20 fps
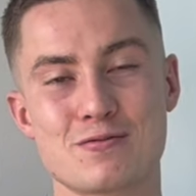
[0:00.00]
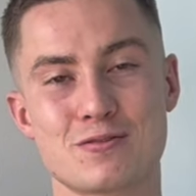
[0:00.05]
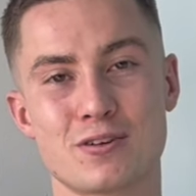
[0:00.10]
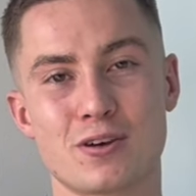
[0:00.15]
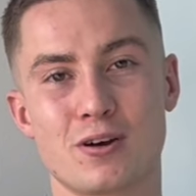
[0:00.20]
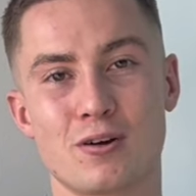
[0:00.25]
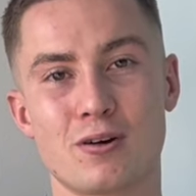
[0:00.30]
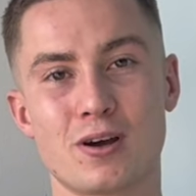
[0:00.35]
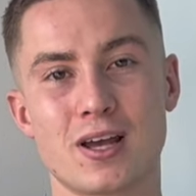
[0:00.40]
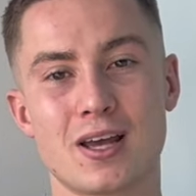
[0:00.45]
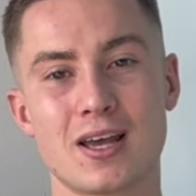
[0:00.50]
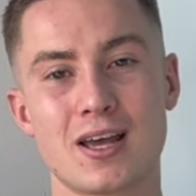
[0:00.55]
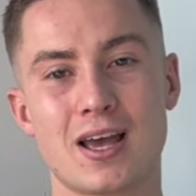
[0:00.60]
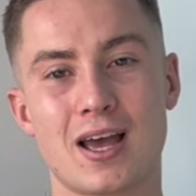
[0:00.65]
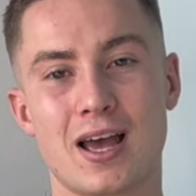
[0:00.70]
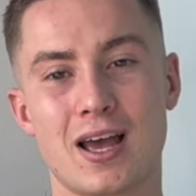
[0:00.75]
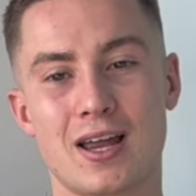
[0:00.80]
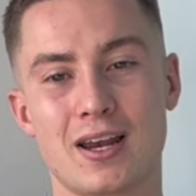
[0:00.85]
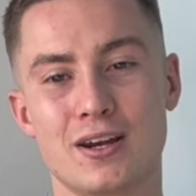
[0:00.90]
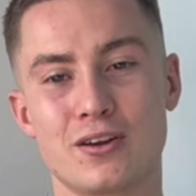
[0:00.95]
So
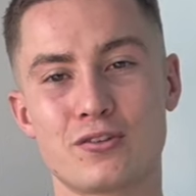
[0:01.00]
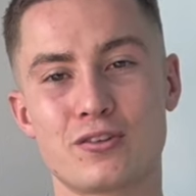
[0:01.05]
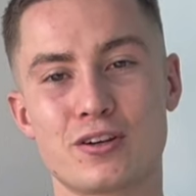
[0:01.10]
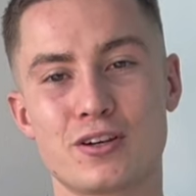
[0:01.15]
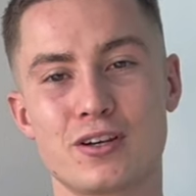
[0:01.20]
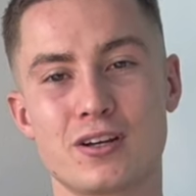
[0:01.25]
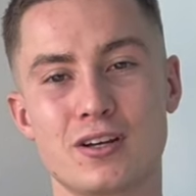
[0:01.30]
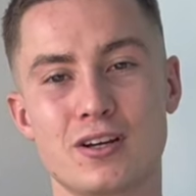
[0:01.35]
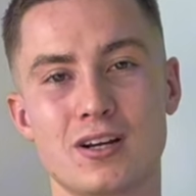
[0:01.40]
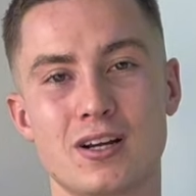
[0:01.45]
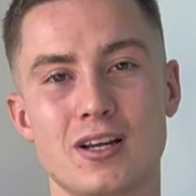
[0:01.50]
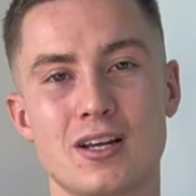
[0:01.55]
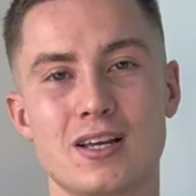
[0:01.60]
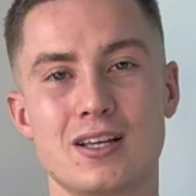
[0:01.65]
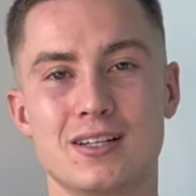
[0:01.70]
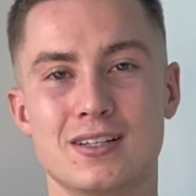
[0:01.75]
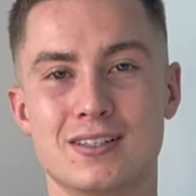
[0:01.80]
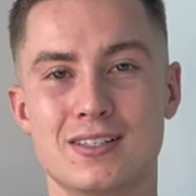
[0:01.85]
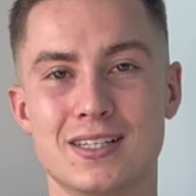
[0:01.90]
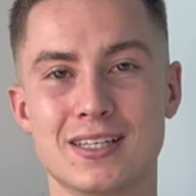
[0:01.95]
another
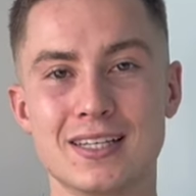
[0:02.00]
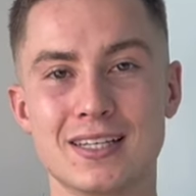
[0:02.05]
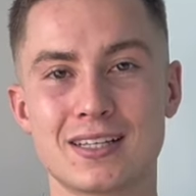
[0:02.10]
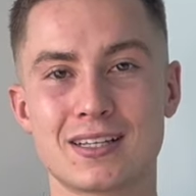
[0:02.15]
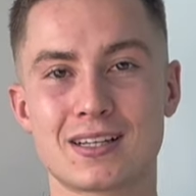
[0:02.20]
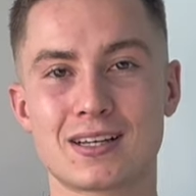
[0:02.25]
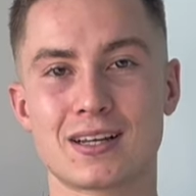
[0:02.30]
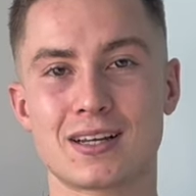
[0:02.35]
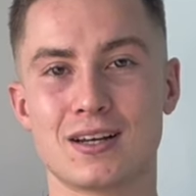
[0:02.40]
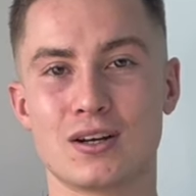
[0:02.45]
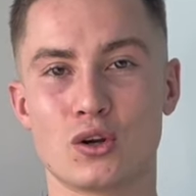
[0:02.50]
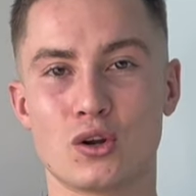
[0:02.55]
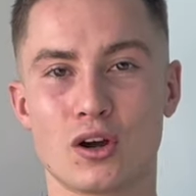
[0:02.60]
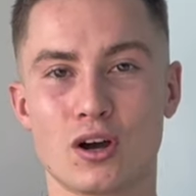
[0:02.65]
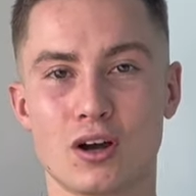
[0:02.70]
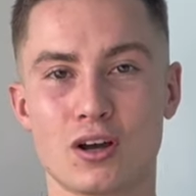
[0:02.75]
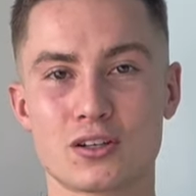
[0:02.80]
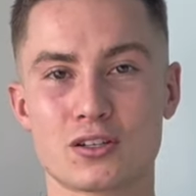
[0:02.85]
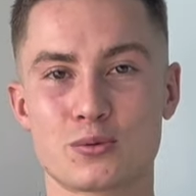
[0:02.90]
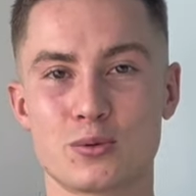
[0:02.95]
deal
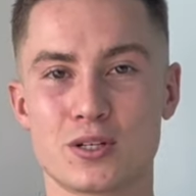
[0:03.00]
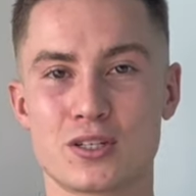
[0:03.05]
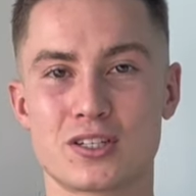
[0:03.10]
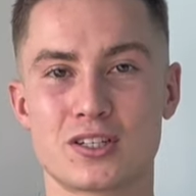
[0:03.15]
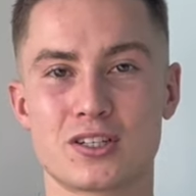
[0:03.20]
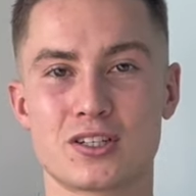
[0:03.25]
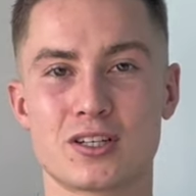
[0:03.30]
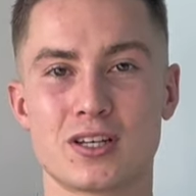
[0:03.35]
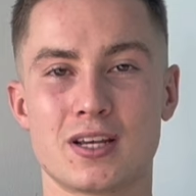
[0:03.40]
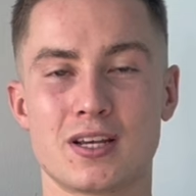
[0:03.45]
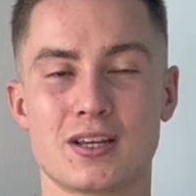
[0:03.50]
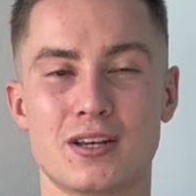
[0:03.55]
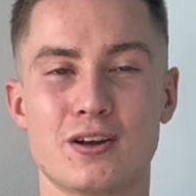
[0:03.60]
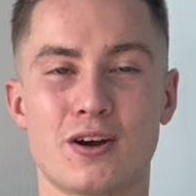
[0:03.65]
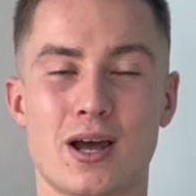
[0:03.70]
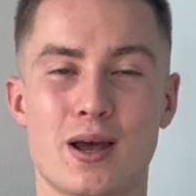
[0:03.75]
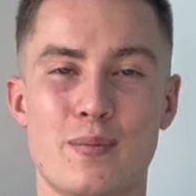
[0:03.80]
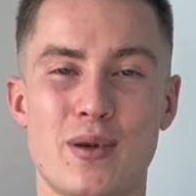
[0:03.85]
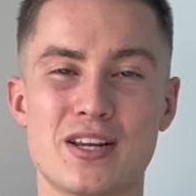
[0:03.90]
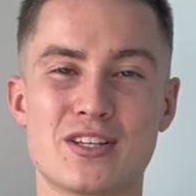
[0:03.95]
loss, which, you know,
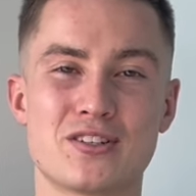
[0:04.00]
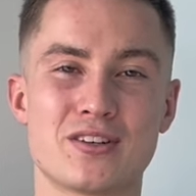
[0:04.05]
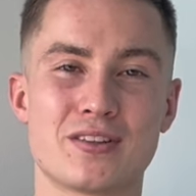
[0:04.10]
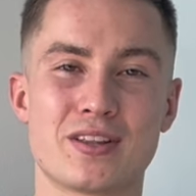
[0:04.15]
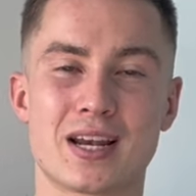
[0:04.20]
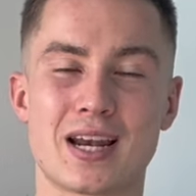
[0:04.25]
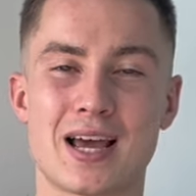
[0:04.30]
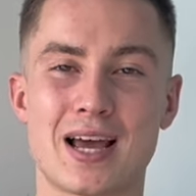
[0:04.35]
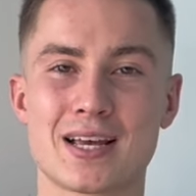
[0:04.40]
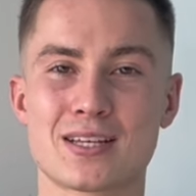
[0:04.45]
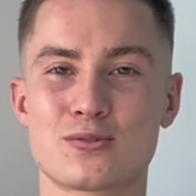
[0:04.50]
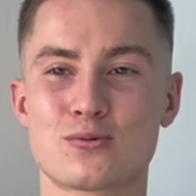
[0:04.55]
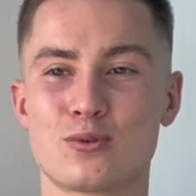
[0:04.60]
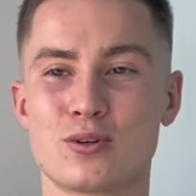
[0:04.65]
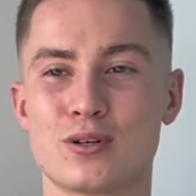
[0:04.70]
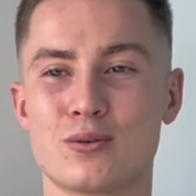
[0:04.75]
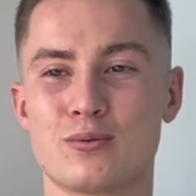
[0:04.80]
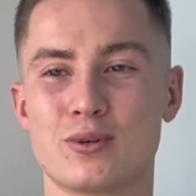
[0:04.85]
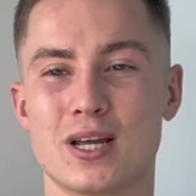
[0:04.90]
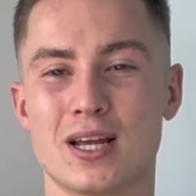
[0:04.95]
I mentioned in the last
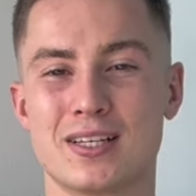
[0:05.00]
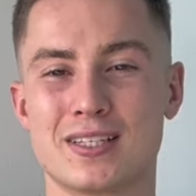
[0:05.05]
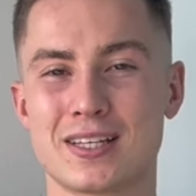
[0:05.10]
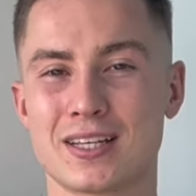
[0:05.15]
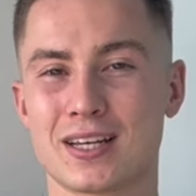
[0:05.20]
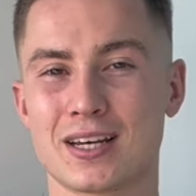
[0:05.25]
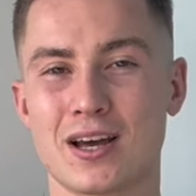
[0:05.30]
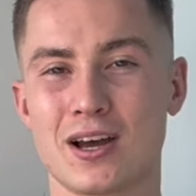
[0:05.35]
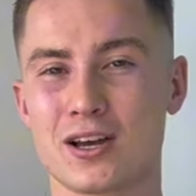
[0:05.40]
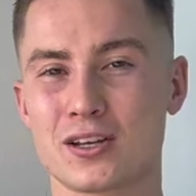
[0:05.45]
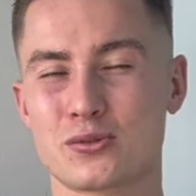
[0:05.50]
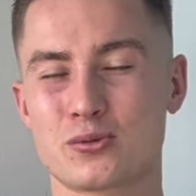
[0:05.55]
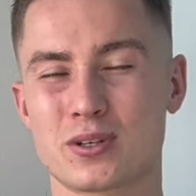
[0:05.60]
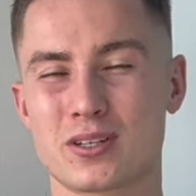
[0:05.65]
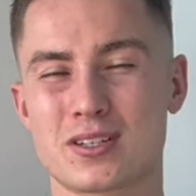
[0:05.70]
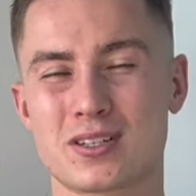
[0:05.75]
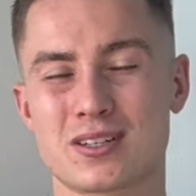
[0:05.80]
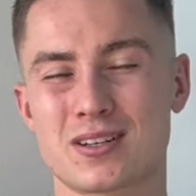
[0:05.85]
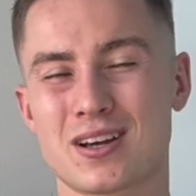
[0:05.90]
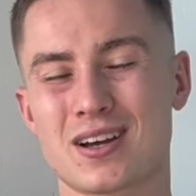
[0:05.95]
one, a deal loss,
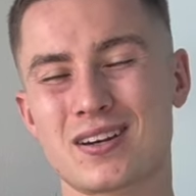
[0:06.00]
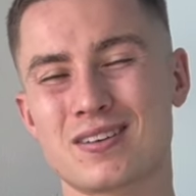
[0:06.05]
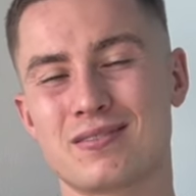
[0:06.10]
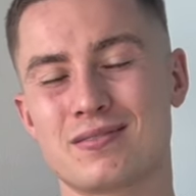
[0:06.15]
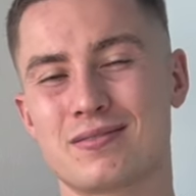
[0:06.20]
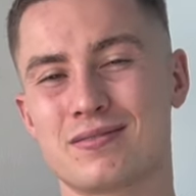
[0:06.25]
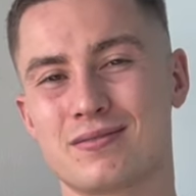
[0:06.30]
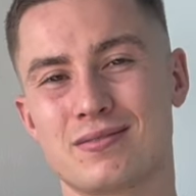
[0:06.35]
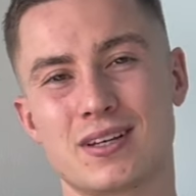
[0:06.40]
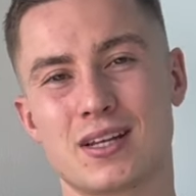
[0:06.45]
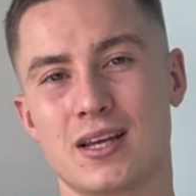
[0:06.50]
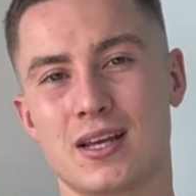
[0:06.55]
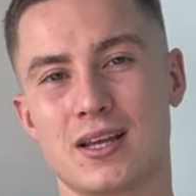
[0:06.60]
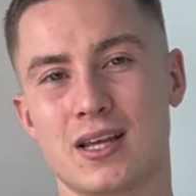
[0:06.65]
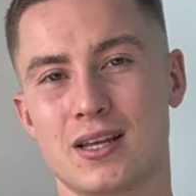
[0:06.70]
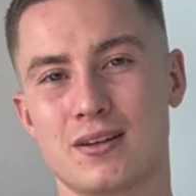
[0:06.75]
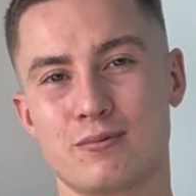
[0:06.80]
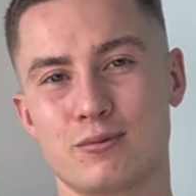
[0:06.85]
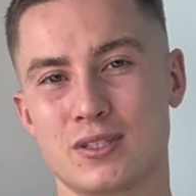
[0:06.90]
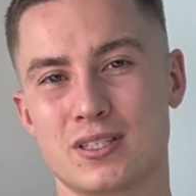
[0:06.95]
which kind of
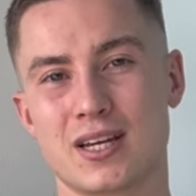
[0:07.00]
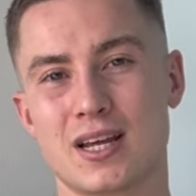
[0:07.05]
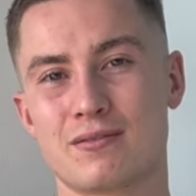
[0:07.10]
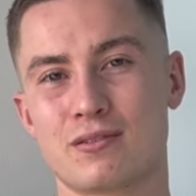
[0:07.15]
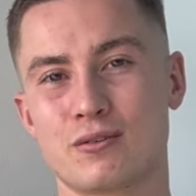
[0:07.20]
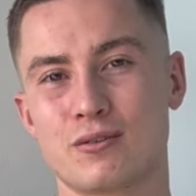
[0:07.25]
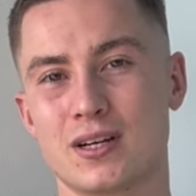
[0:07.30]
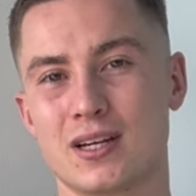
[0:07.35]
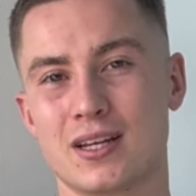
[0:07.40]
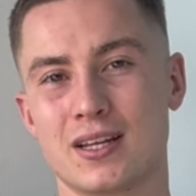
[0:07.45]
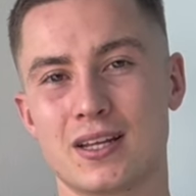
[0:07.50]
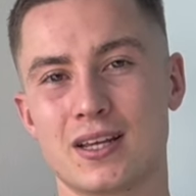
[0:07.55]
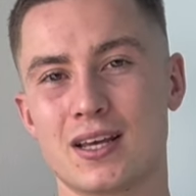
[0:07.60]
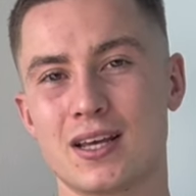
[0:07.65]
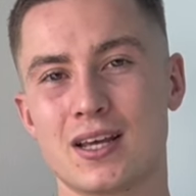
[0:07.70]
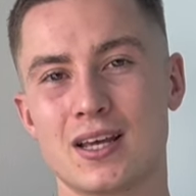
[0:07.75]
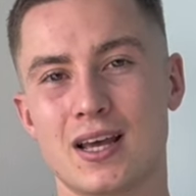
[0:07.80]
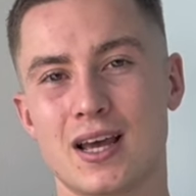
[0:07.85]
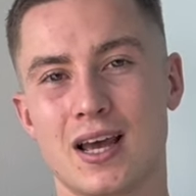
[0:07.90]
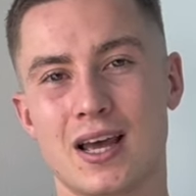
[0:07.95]
was never really
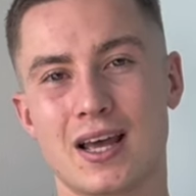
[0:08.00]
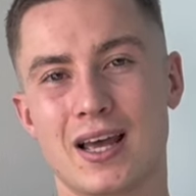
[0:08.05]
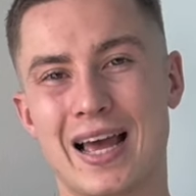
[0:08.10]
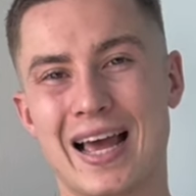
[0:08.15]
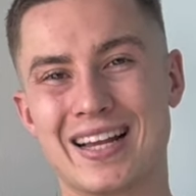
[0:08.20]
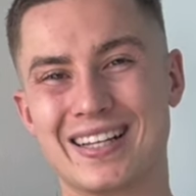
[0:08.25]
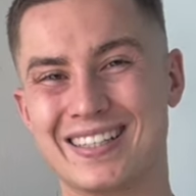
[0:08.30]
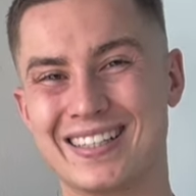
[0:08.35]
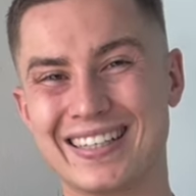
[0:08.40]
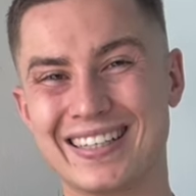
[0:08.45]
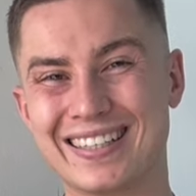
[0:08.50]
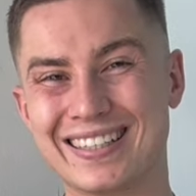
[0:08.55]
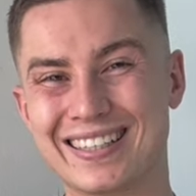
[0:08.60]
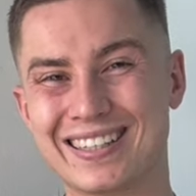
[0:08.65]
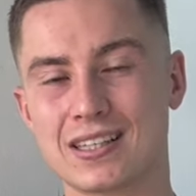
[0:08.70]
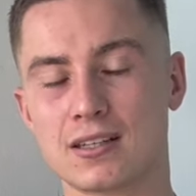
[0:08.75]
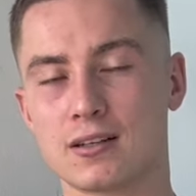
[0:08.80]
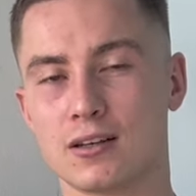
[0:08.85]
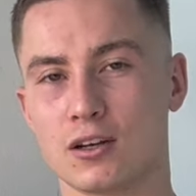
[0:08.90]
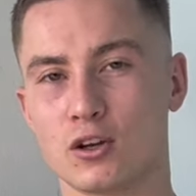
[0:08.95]
a
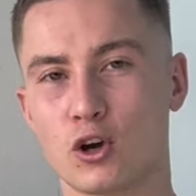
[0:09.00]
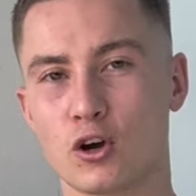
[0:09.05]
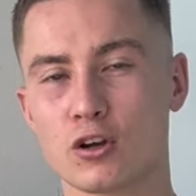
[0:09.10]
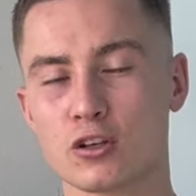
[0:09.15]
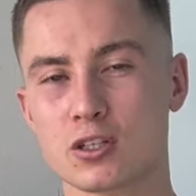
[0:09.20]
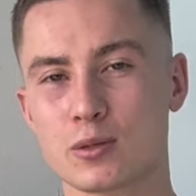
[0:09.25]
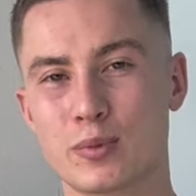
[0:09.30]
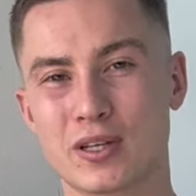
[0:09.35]
deal loss